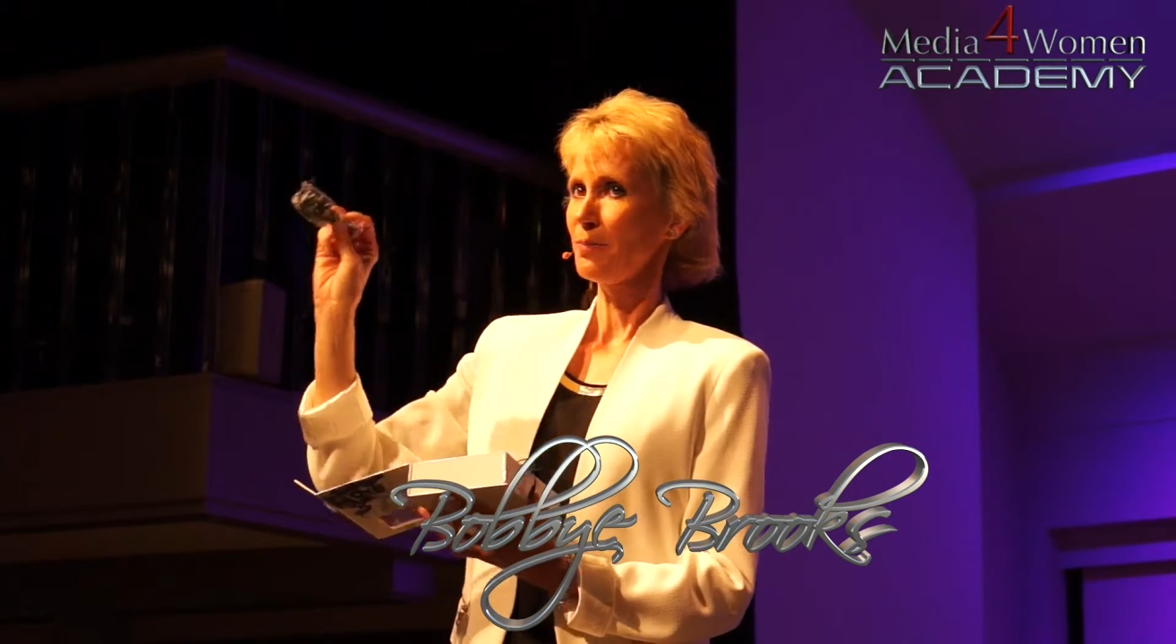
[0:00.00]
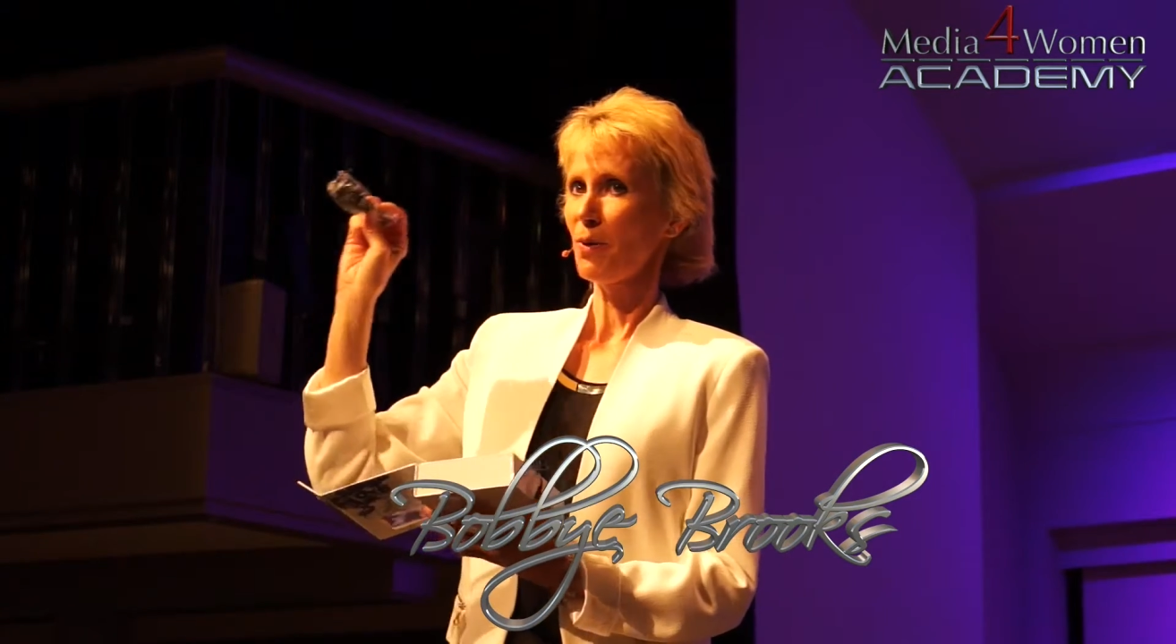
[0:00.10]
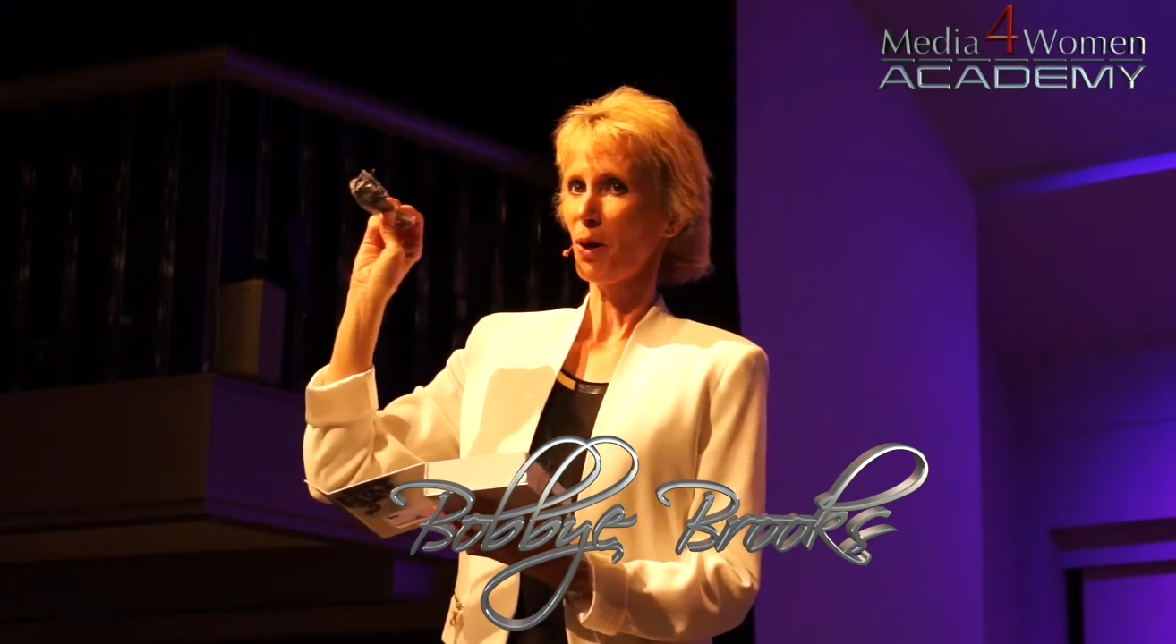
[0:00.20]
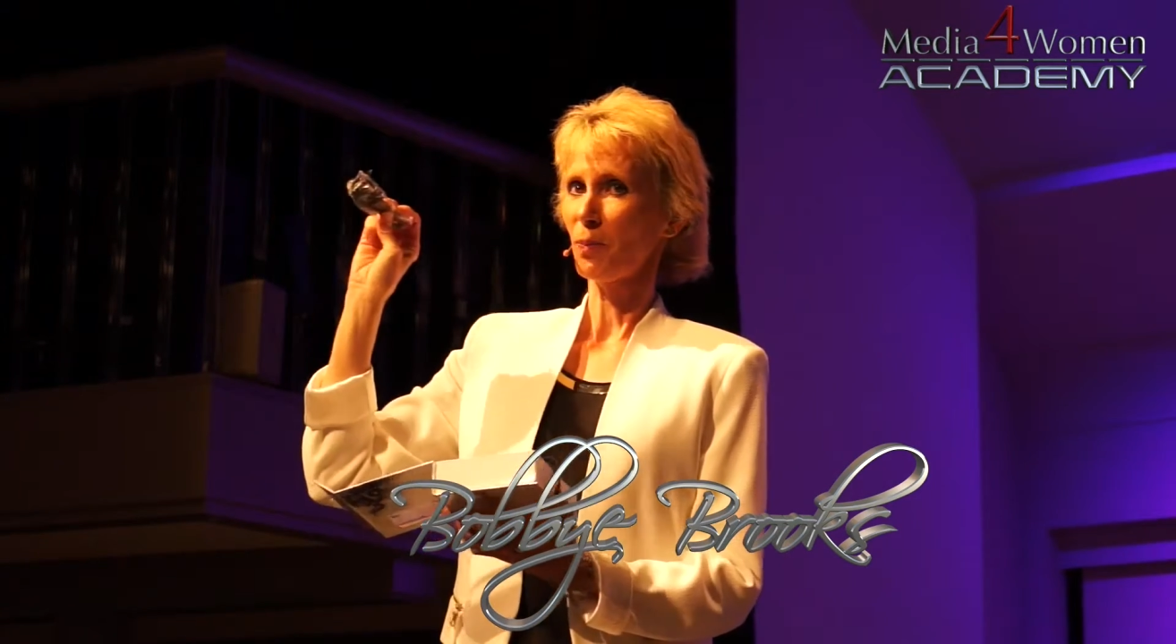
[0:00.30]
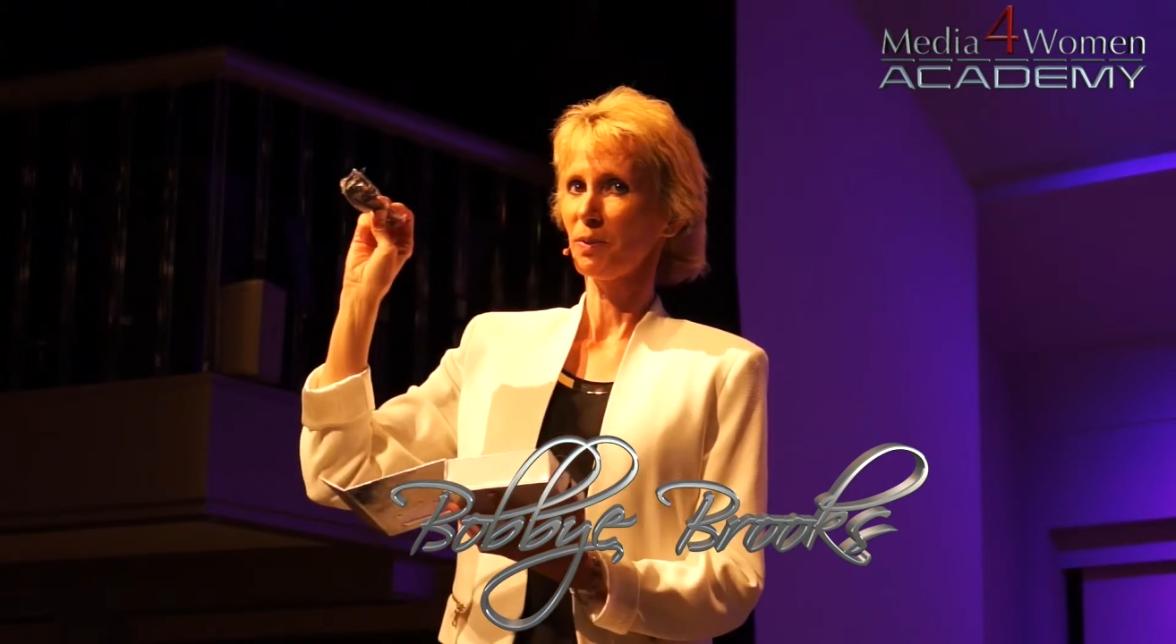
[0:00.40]

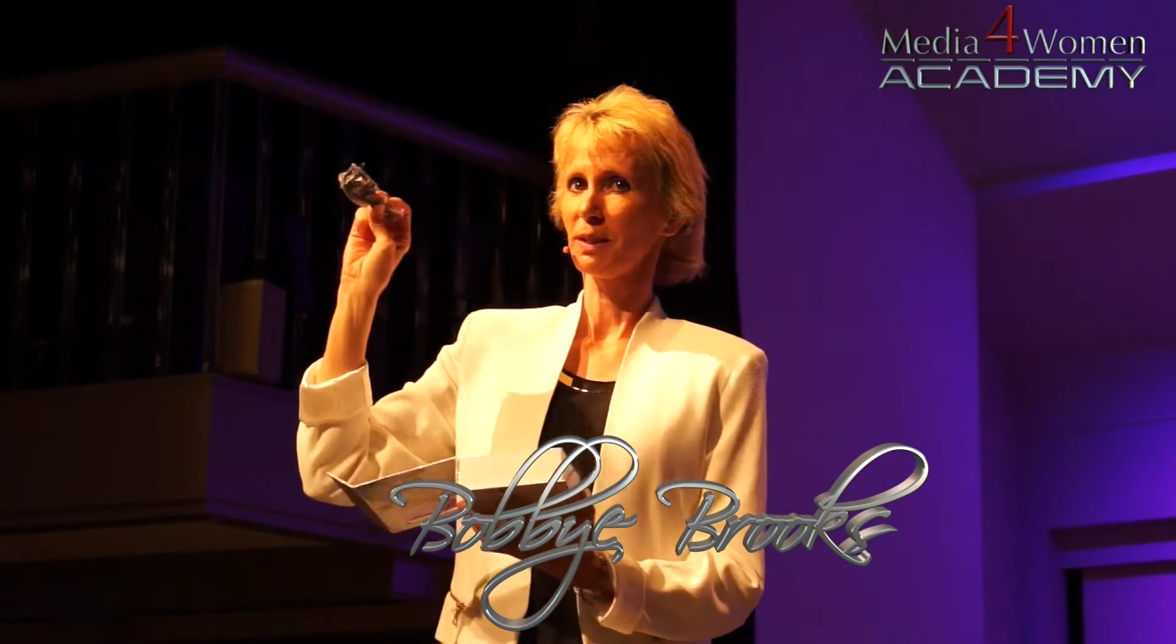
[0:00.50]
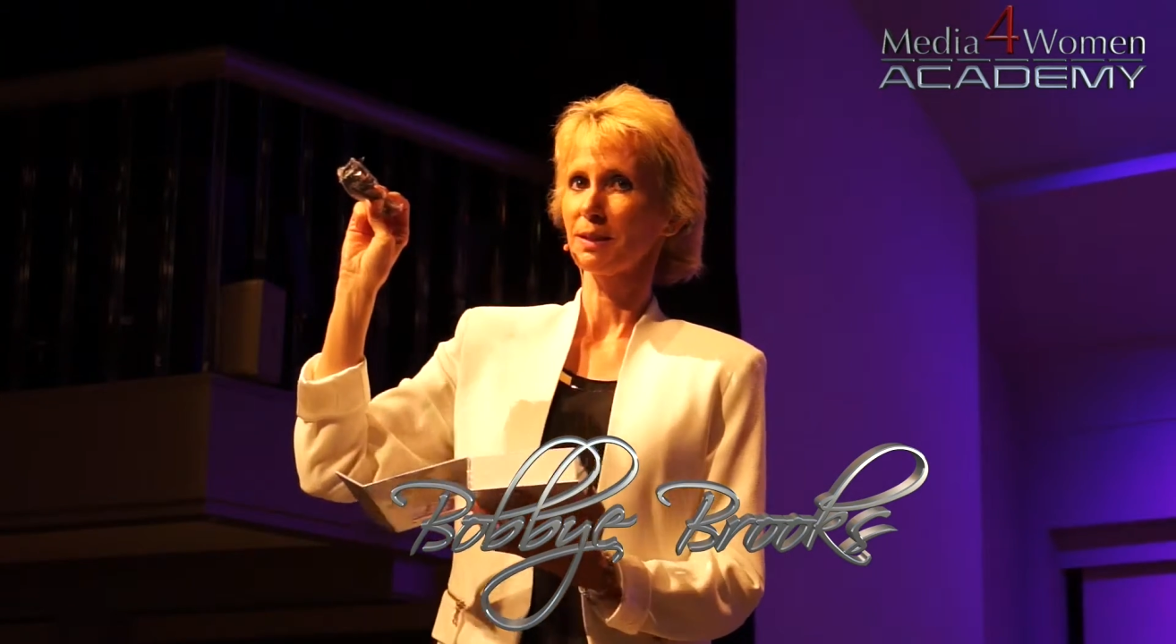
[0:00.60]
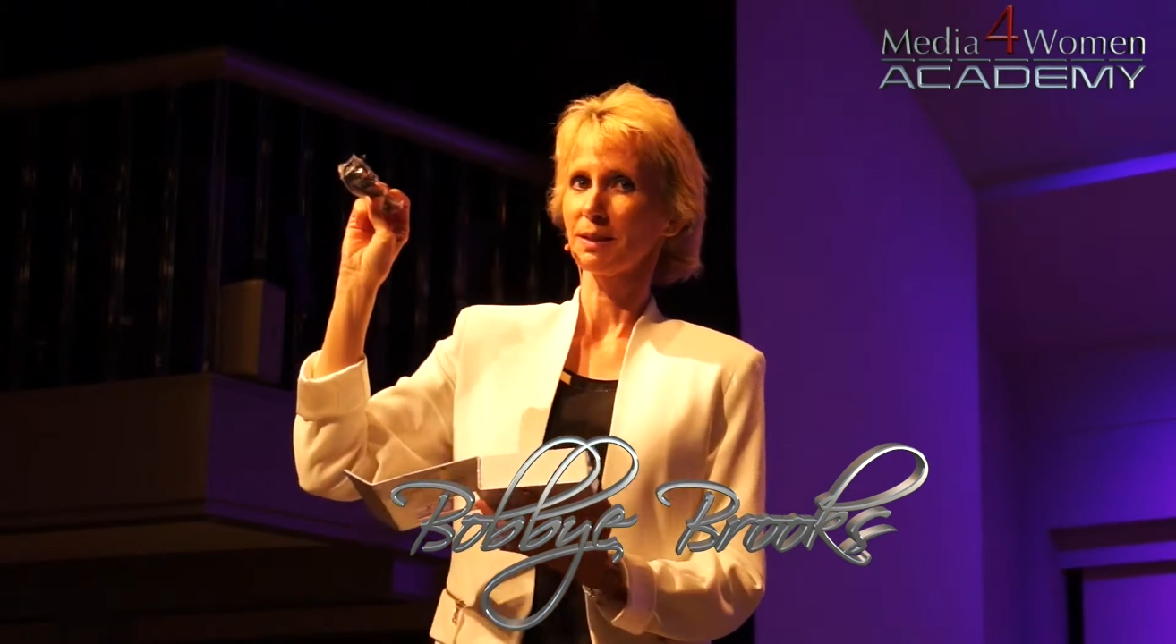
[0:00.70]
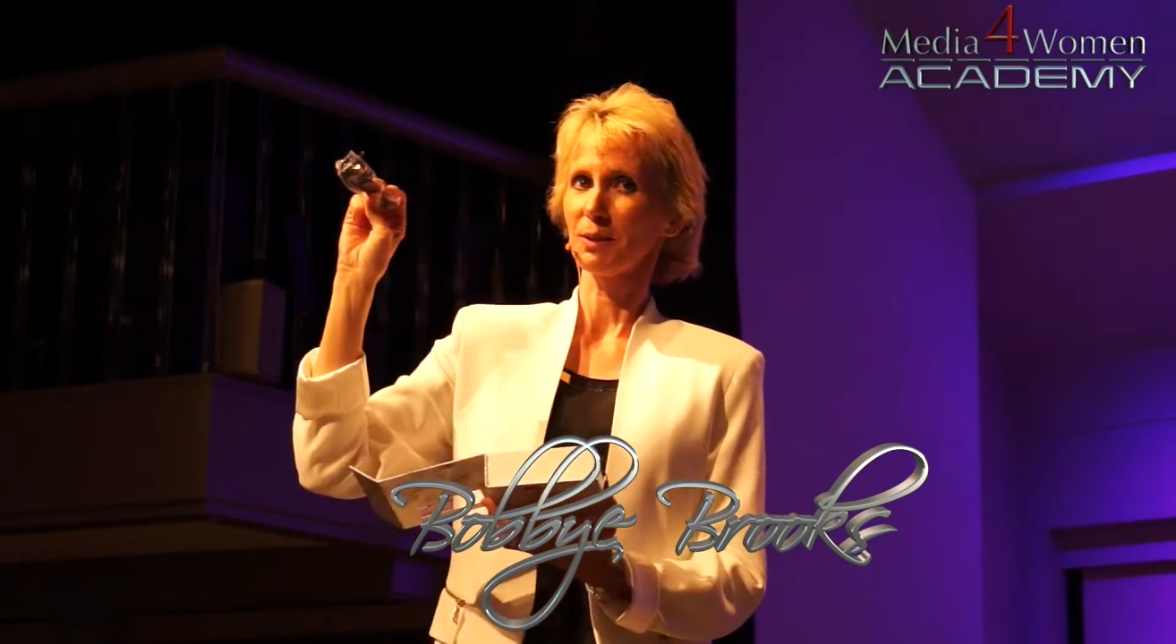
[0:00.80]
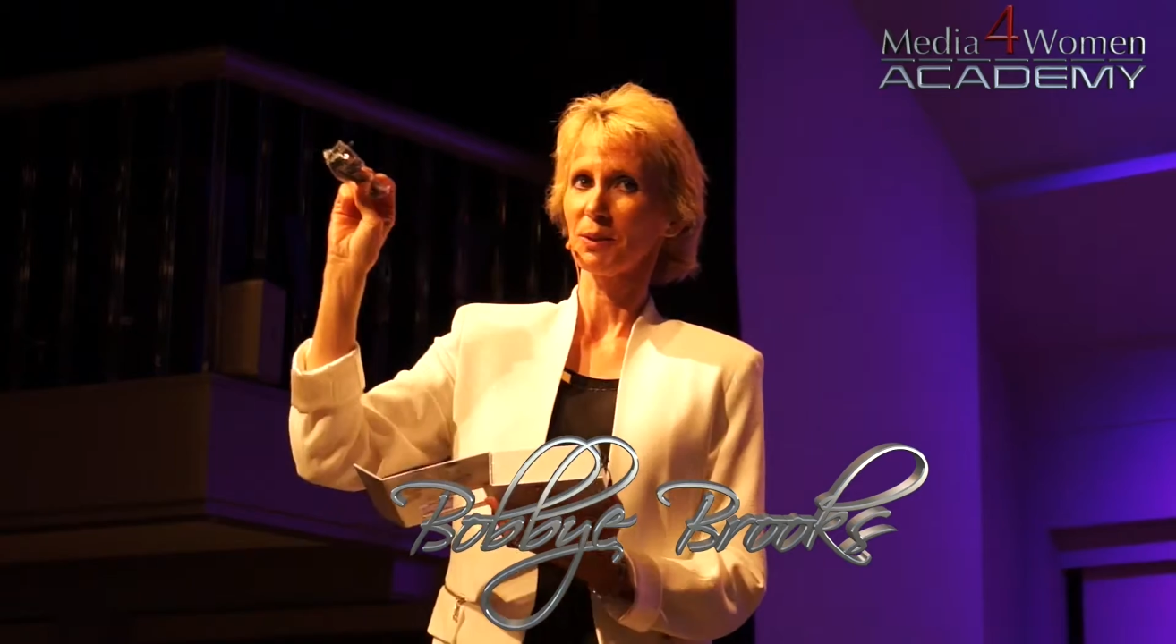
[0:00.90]
part plugs into